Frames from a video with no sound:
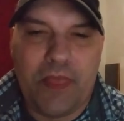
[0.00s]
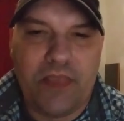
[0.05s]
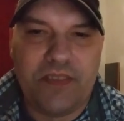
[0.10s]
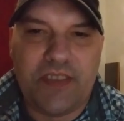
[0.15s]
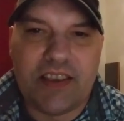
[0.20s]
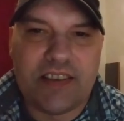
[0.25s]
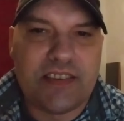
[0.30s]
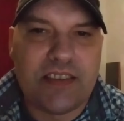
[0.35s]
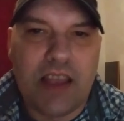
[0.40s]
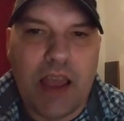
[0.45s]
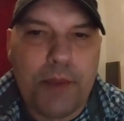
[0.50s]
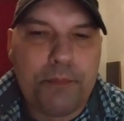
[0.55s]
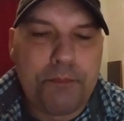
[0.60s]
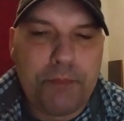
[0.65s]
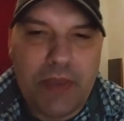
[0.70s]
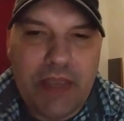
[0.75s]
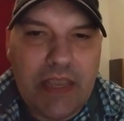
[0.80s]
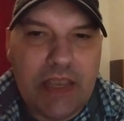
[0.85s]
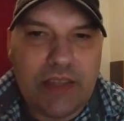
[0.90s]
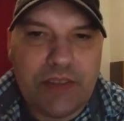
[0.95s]
That's not
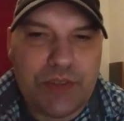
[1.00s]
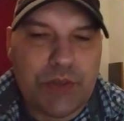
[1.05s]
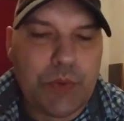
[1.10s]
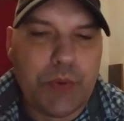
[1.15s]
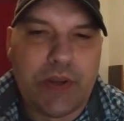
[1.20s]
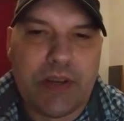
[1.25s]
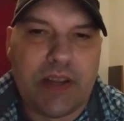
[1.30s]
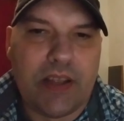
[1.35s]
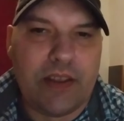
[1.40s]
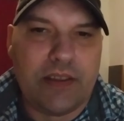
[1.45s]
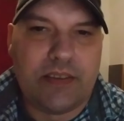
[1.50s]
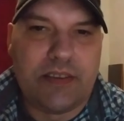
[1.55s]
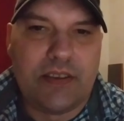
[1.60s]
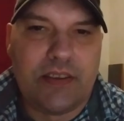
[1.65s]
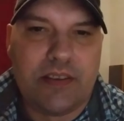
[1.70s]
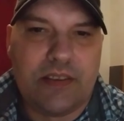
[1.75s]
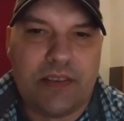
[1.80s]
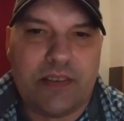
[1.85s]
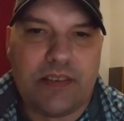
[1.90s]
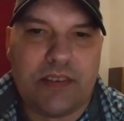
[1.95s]
me doing it,
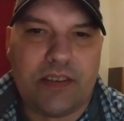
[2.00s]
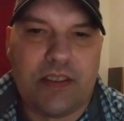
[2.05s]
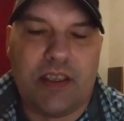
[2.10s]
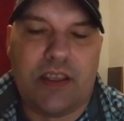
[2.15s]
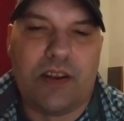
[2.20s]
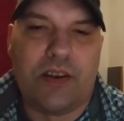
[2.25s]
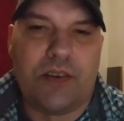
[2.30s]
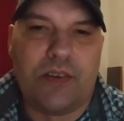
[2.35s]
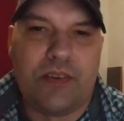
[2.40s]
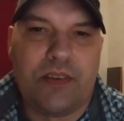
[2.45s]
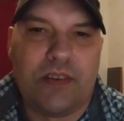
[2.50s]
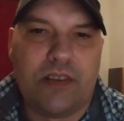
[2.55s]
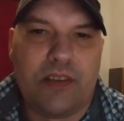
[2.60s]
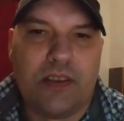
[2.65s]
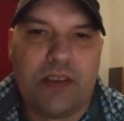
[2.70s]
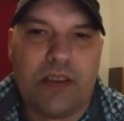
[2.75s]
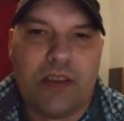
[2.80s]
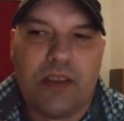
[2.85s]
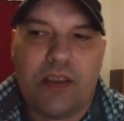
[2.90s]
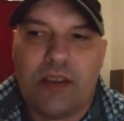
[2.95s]
you
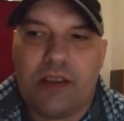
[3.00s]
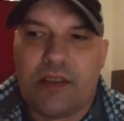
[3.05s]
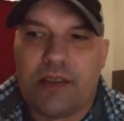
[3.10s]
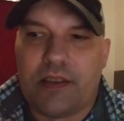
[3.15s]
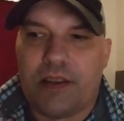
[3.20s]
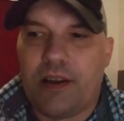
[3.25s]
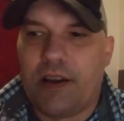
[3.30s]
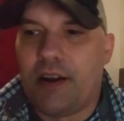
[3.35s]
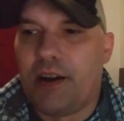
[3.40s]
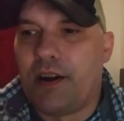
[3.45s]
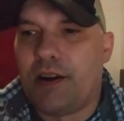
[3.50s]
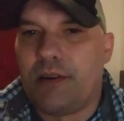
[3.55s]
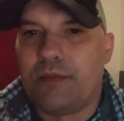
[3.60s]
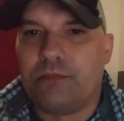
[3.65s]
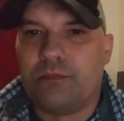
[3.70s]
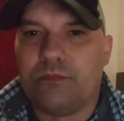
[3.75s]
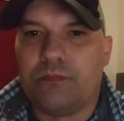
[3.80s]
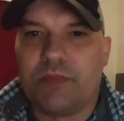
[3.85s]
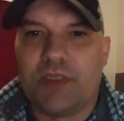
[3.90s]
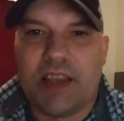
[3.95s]
know.
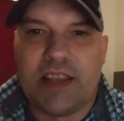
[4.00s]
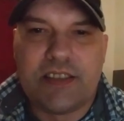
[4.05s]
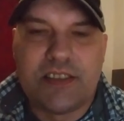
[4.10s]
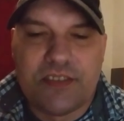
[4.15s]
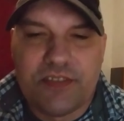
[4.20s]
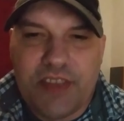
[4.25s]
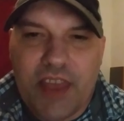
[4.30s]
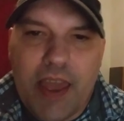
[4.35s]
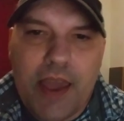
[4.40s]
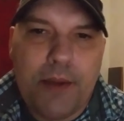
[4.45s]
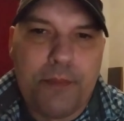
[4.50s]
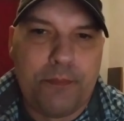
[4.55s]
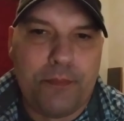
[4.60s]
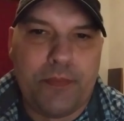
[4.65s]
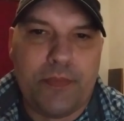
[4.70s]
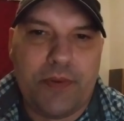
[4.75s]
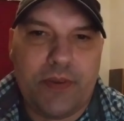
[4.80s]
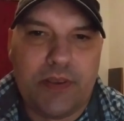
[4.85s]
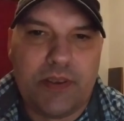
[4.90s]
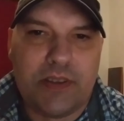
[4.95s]
Um, it's them,
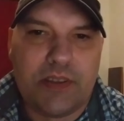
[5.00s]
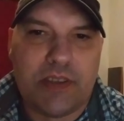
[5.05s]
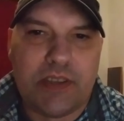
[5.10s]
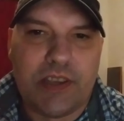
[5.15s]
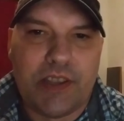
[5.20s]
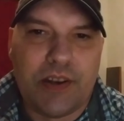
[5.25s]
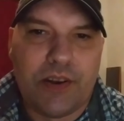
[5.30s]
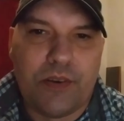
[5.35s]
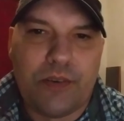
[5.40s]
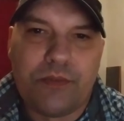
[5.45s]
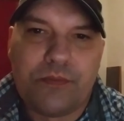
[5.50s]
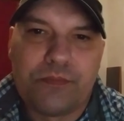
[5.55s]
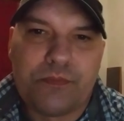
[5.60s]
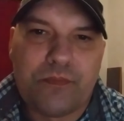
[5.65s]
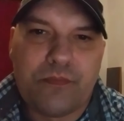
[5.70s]
you know.